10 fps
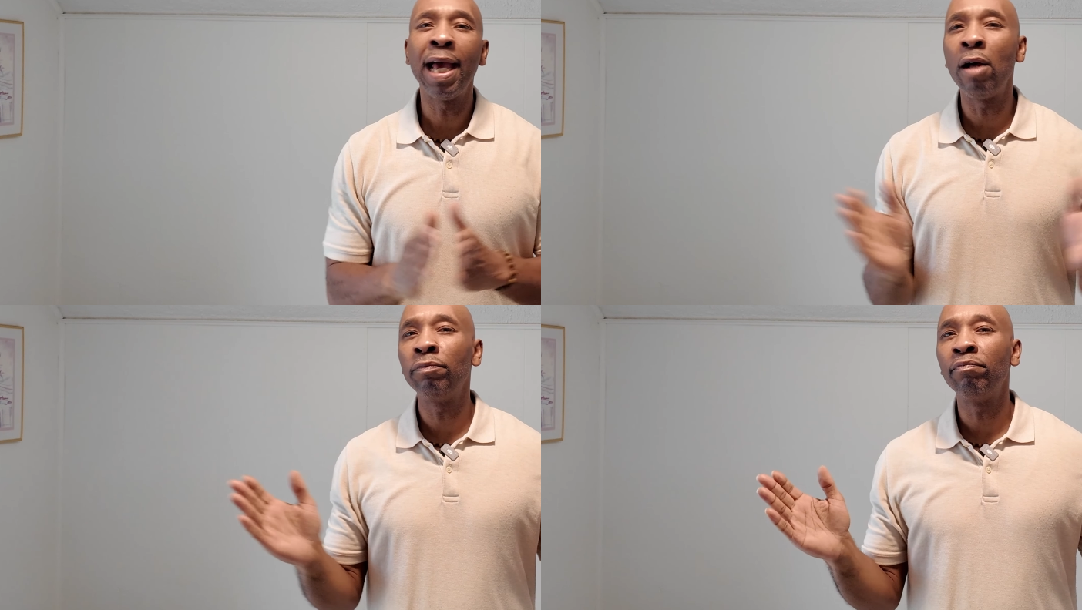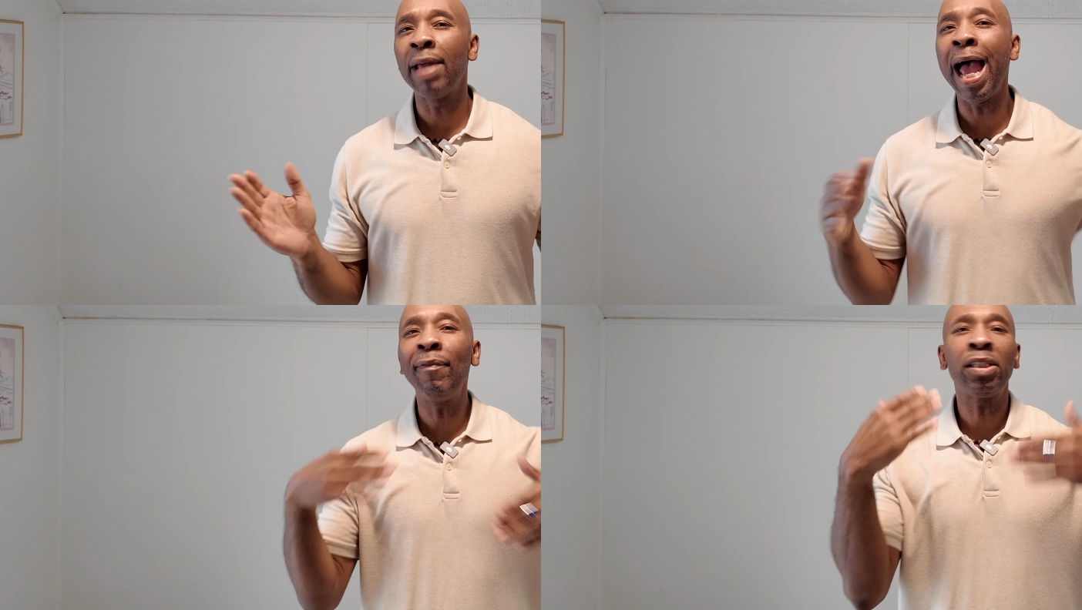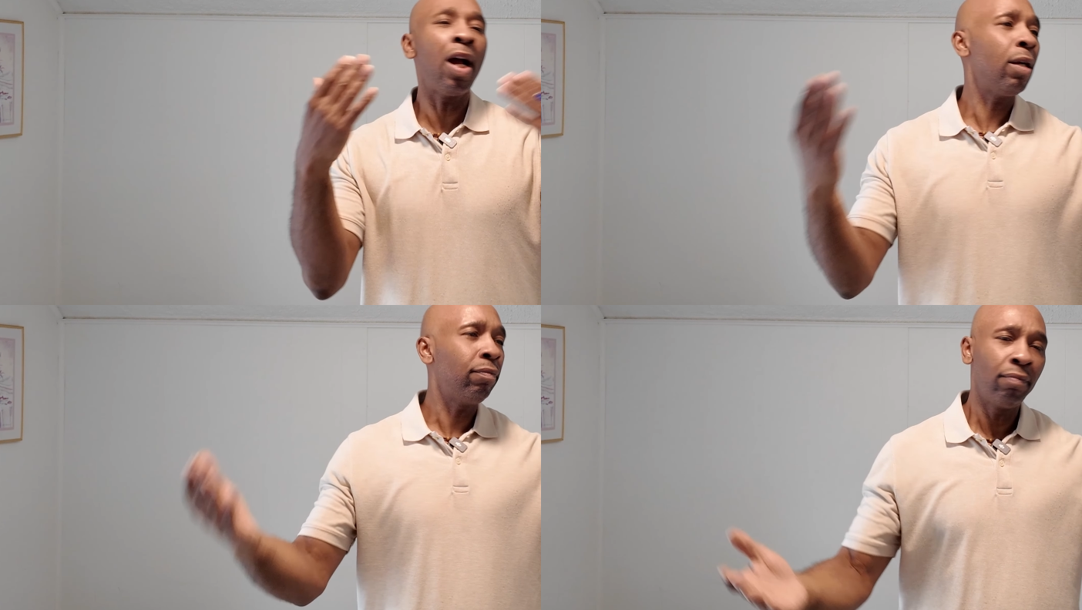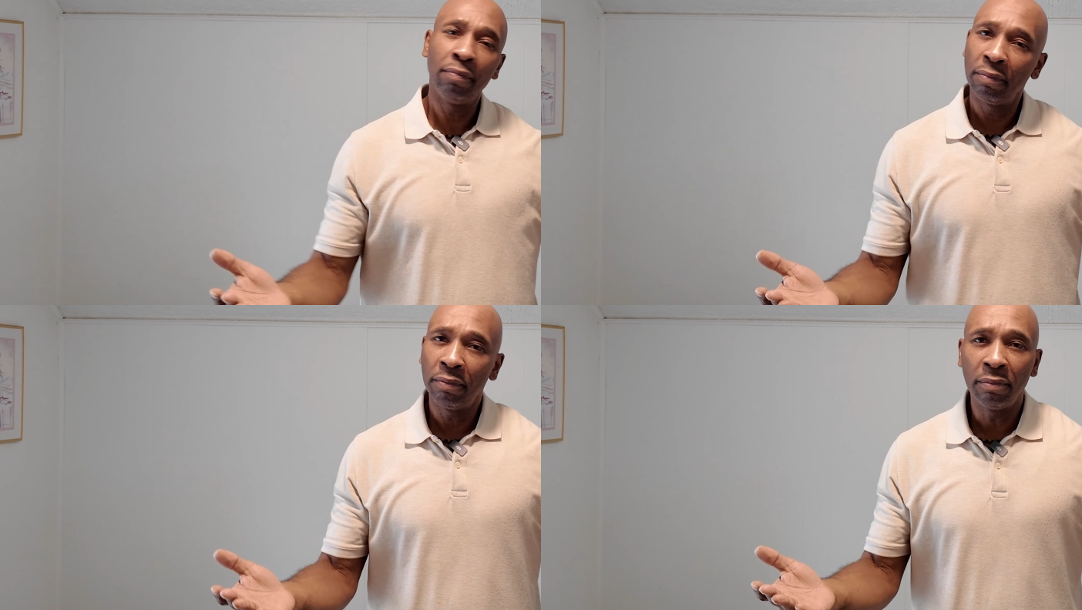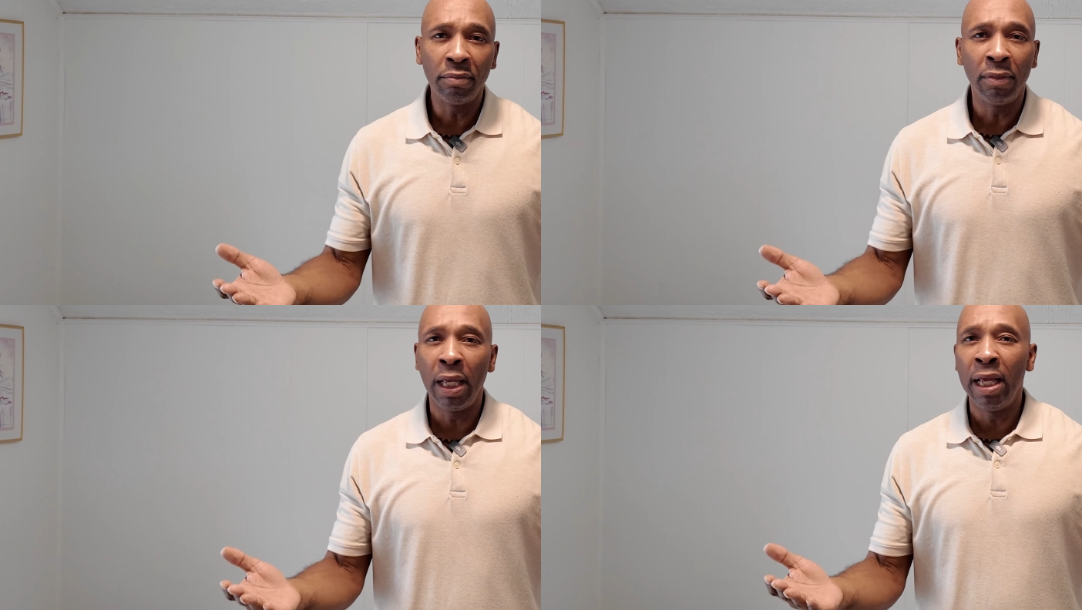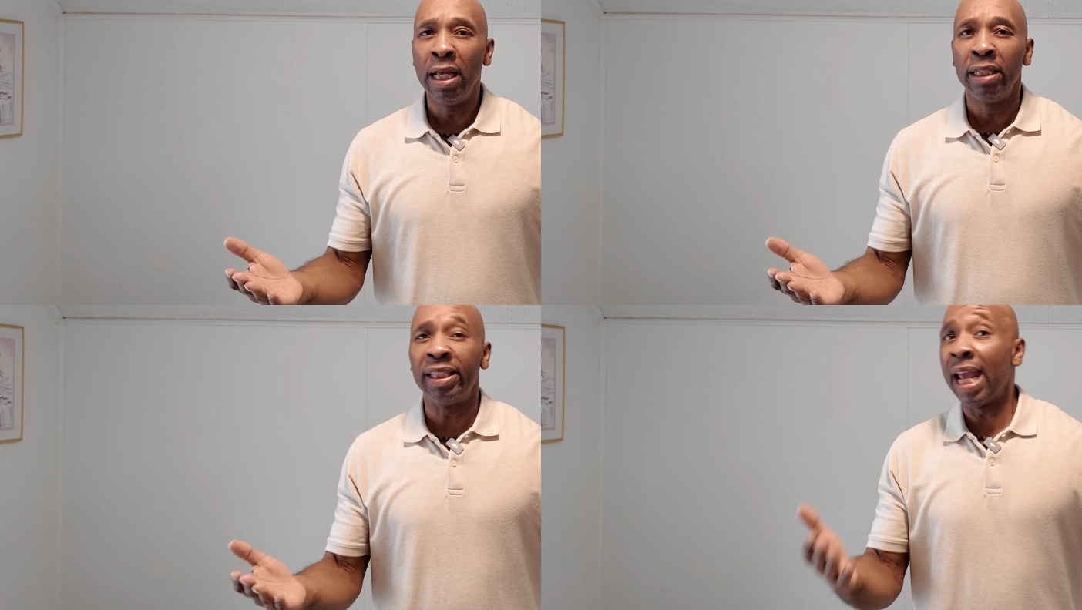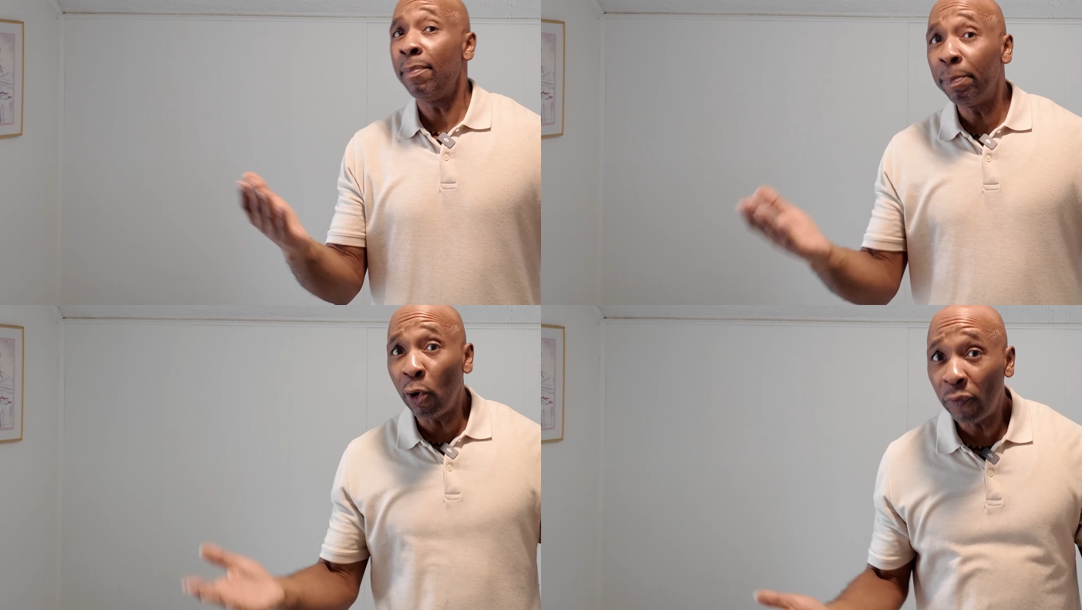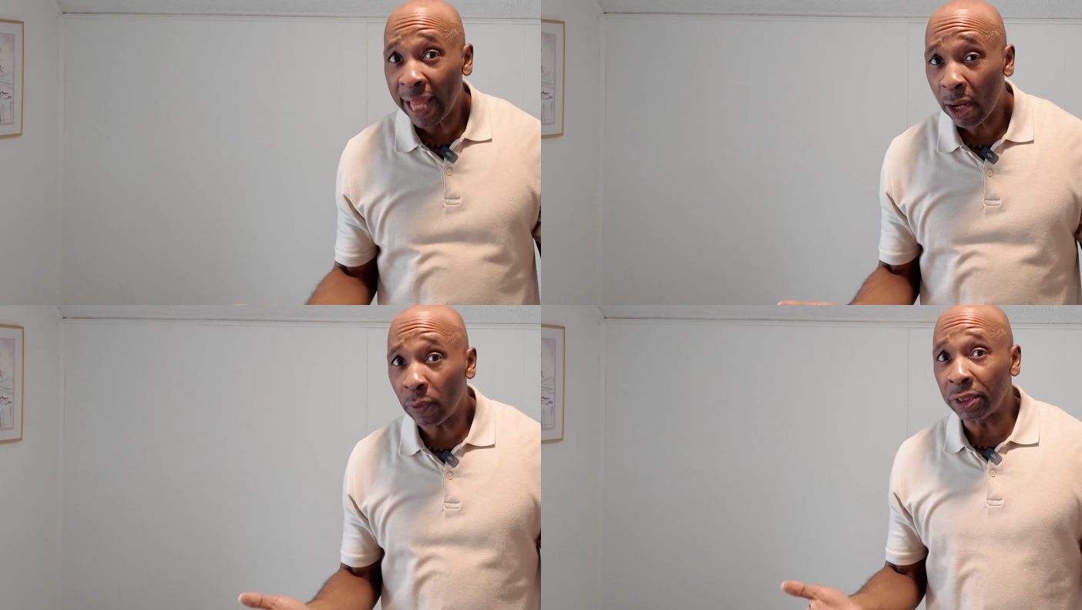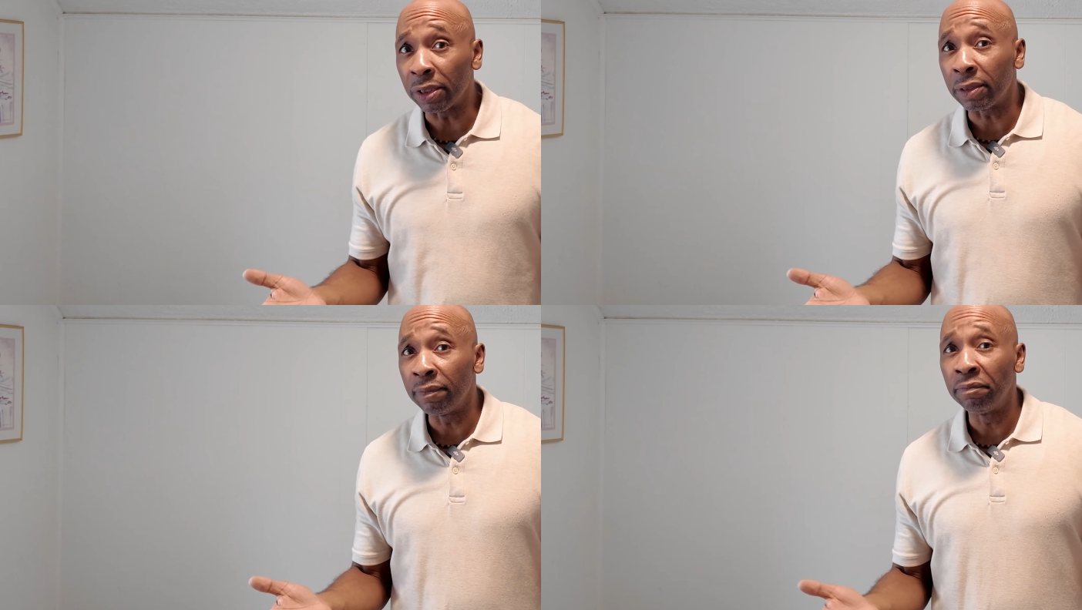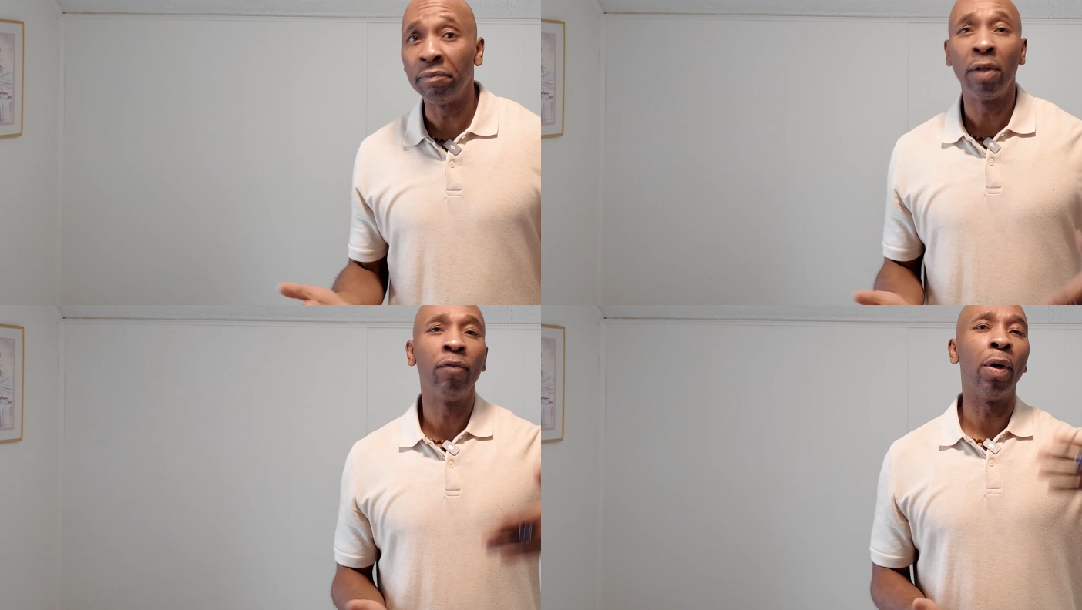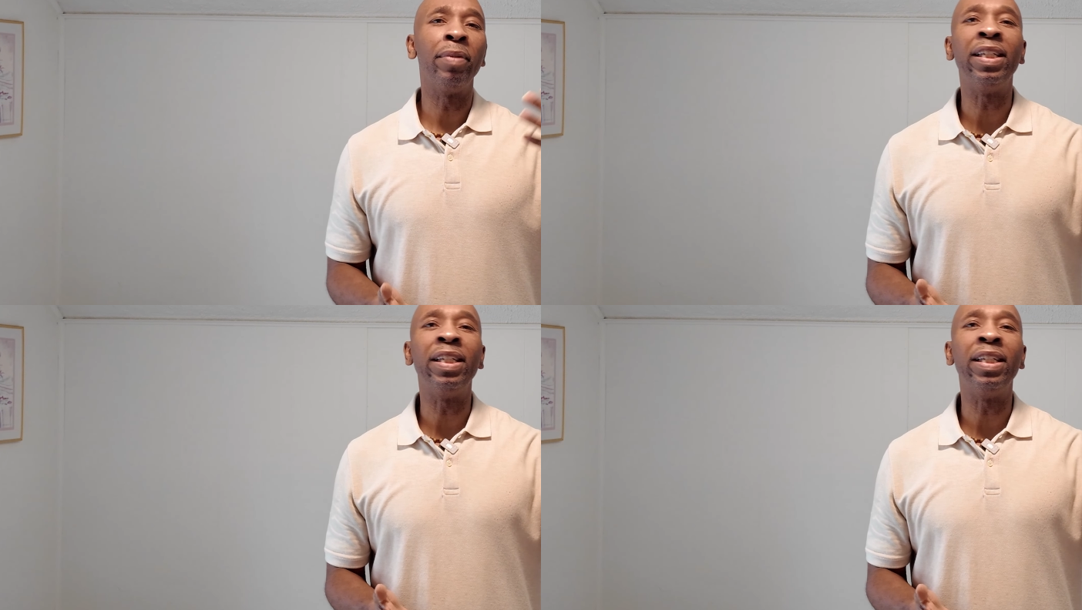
Now, avatar, same in both languages. From